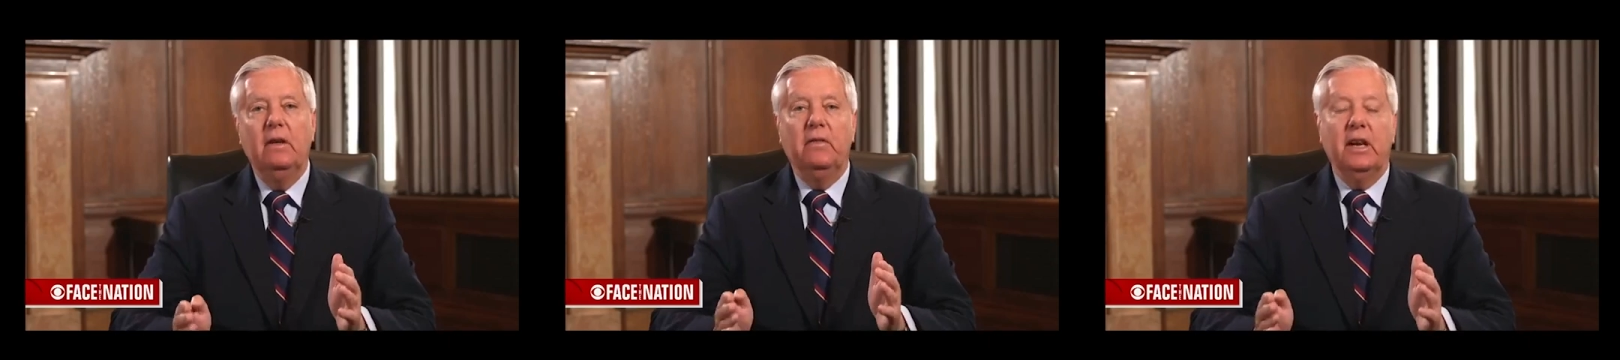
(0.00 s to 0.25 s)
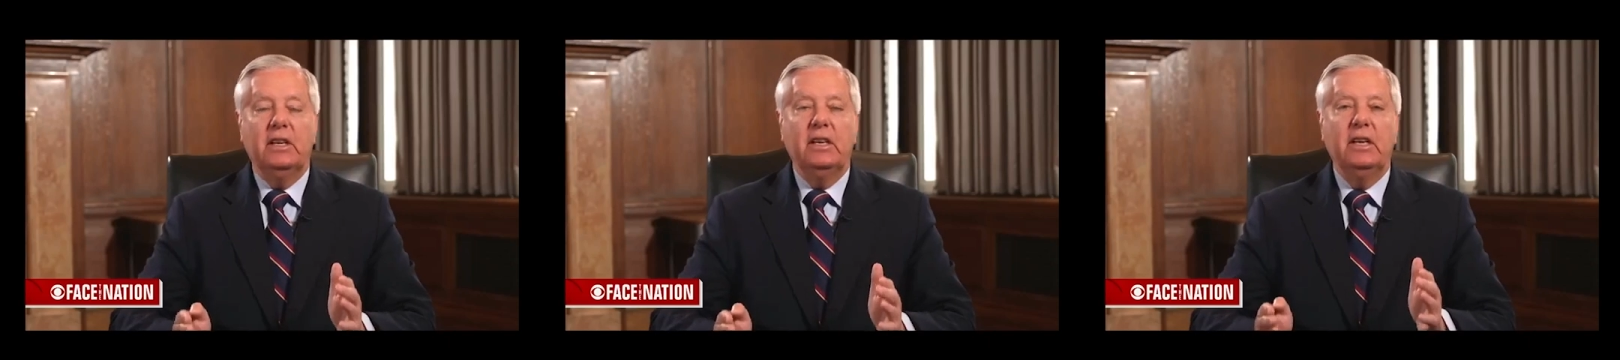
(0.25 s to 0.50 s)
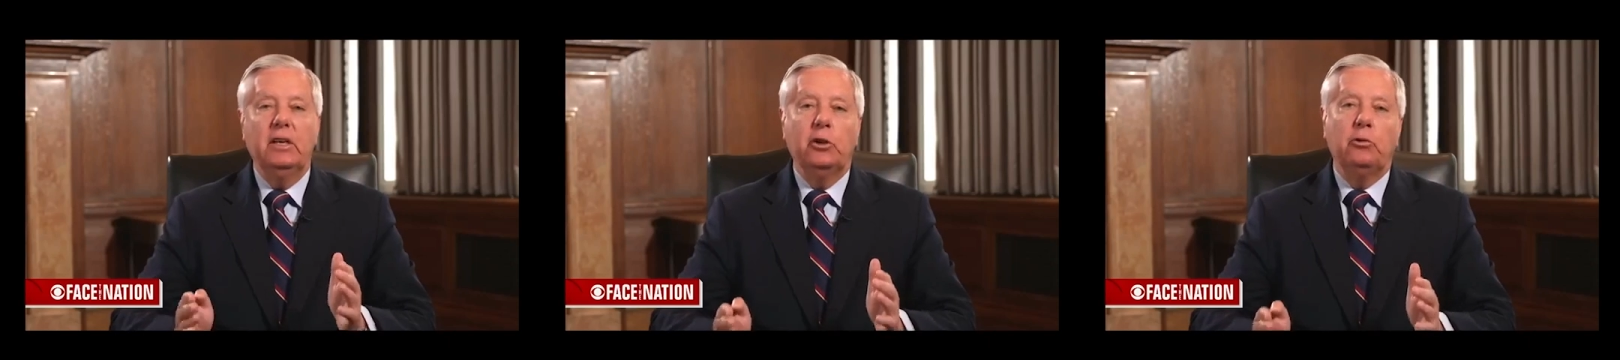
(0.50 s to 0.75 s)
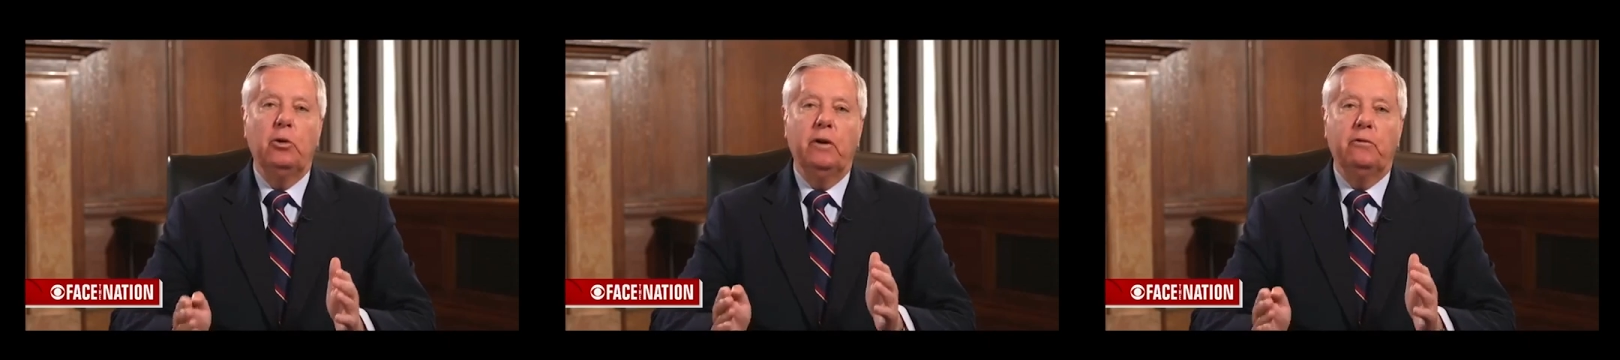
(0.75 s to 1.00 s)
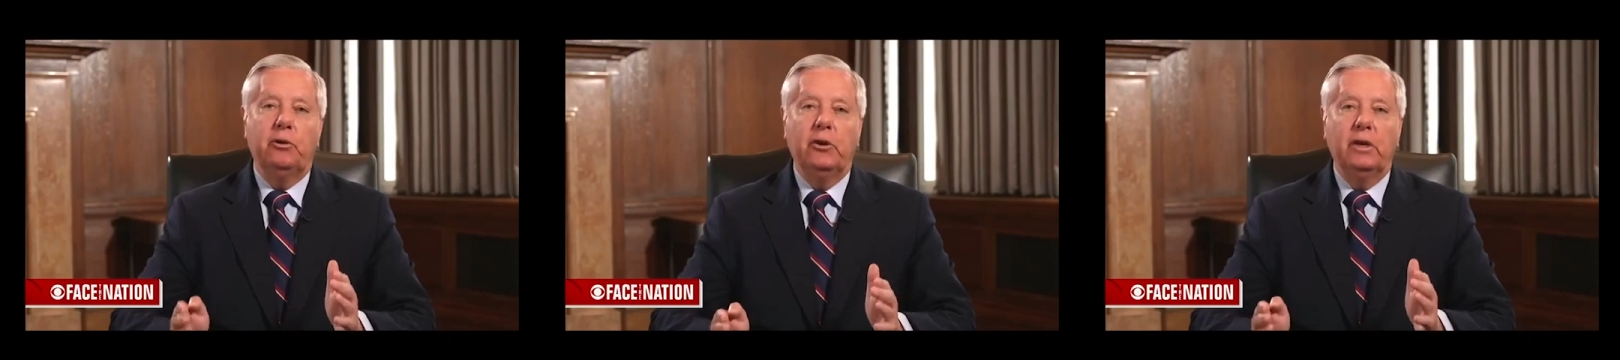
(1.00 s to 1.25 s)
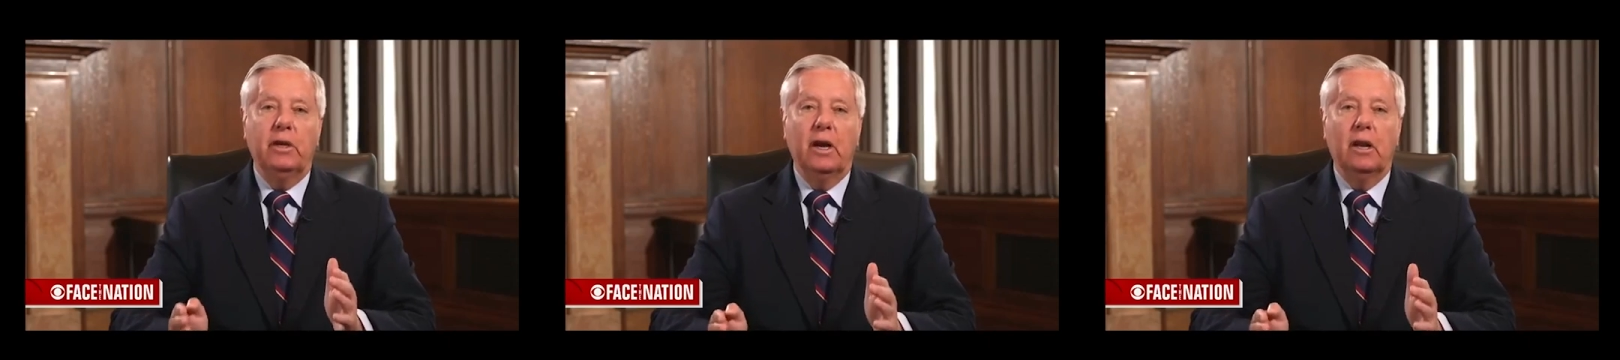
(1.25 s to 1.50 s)
That $10 to $12
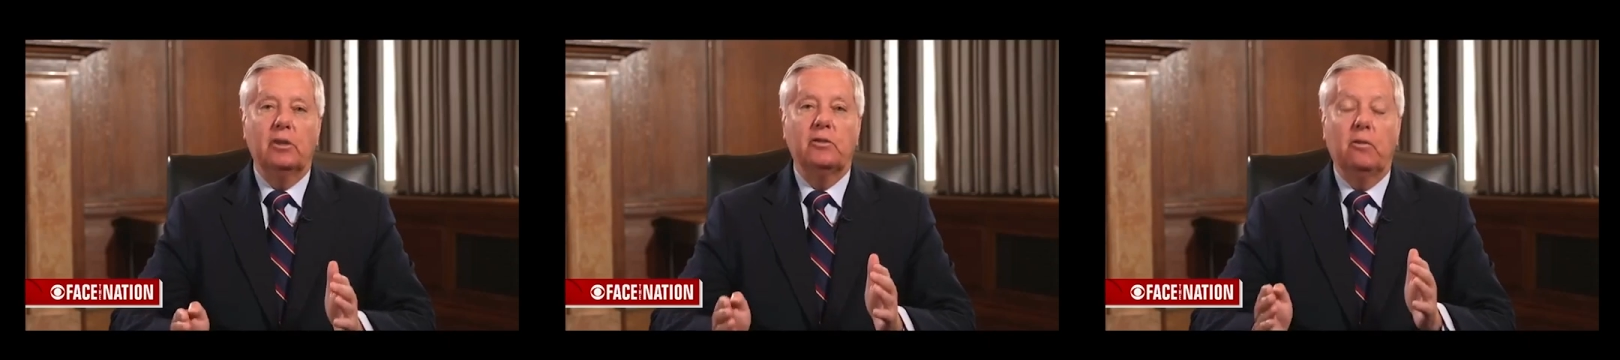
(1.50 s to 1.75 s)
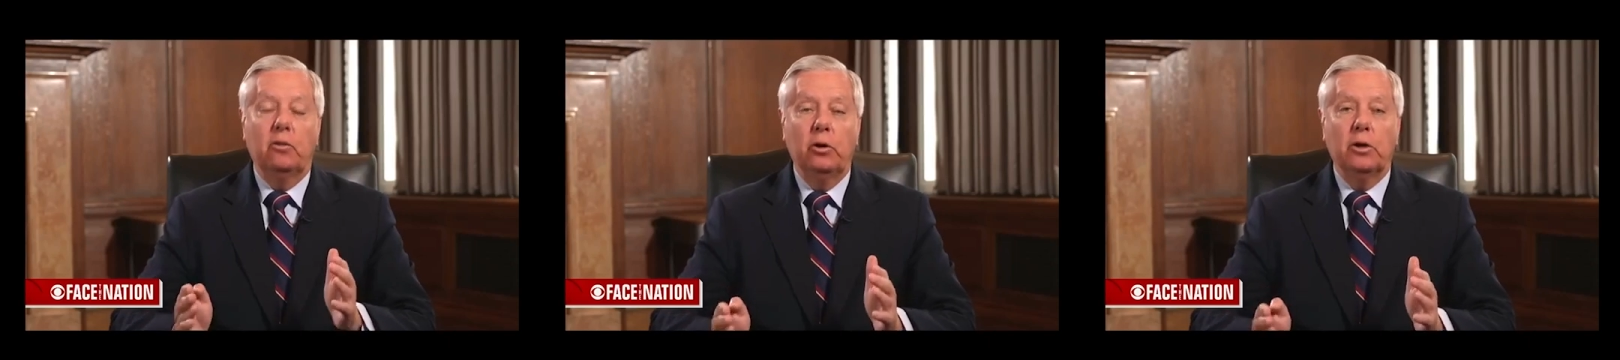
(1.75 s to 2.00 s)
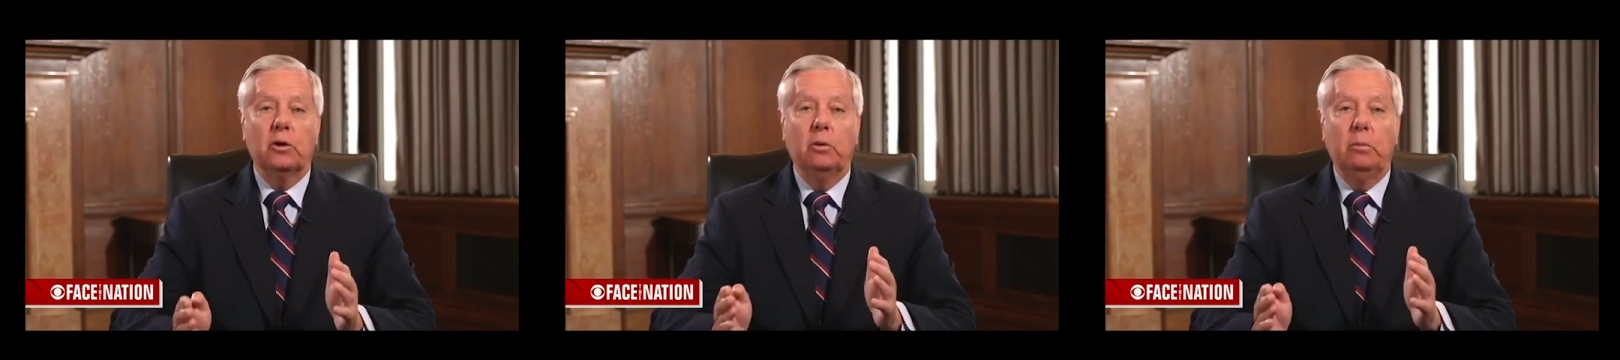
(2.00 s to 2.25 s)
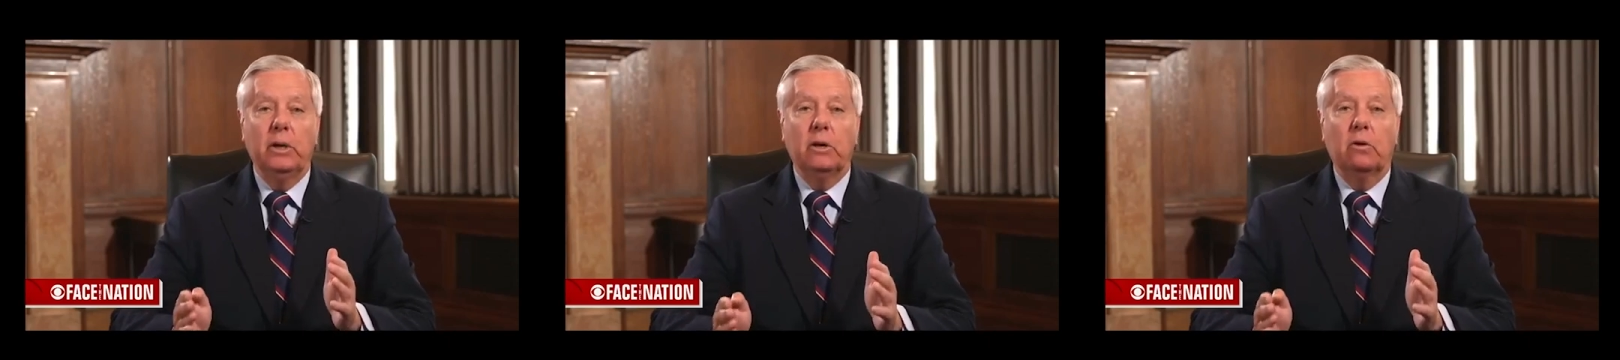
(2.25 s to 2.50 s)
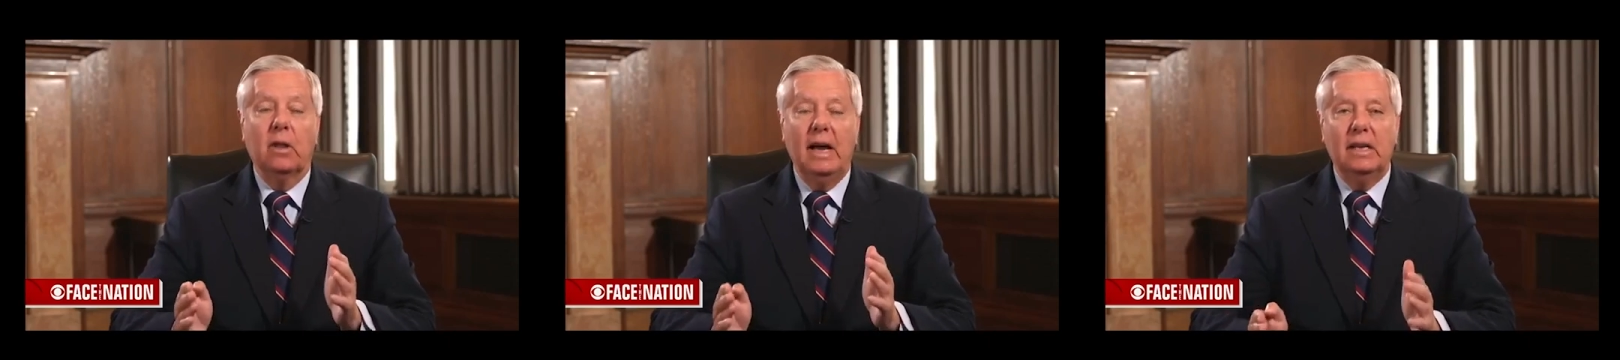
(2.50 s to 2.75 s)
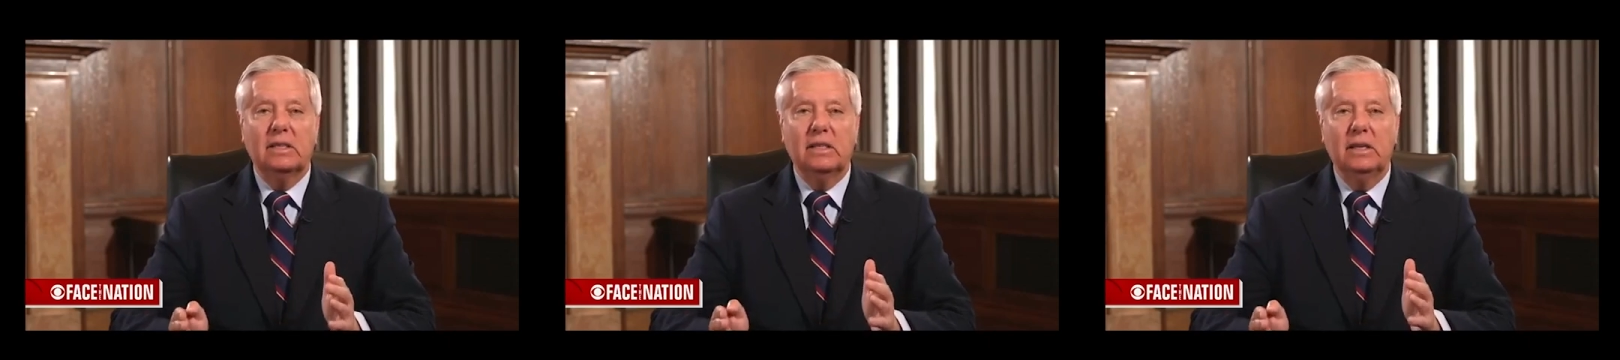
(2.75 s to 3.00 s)
trillion of critical mineral
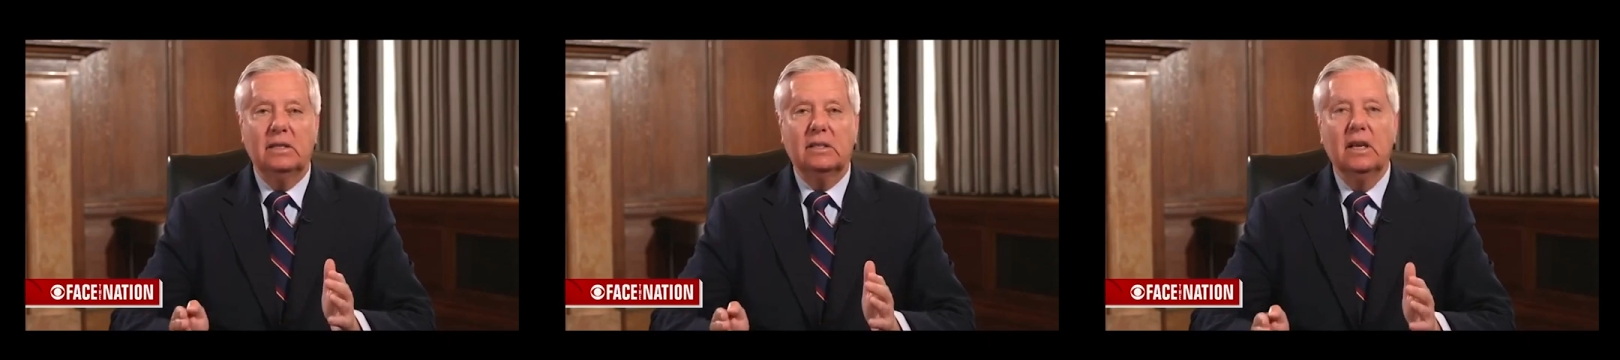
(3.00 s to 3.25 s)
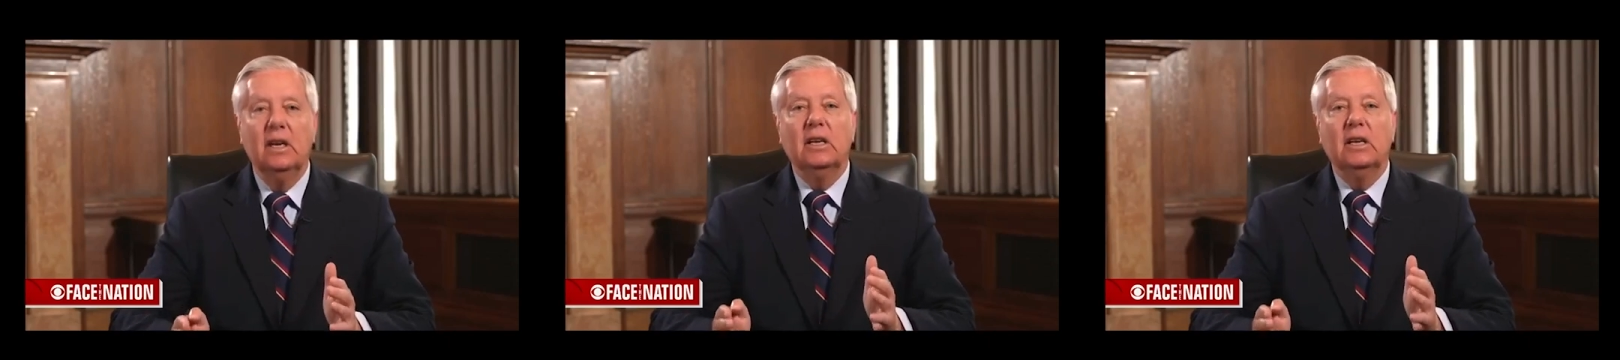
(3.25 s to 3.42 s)
assets